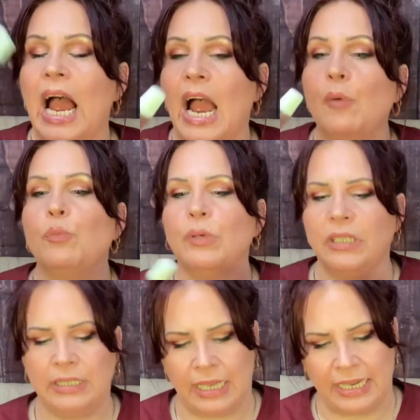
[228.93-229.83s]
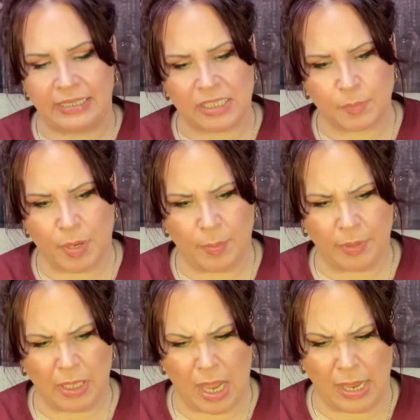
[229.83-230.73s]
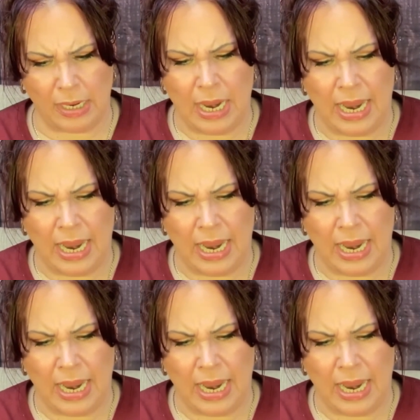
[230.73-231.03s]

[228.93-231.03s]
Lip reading: I really like this balm a lot.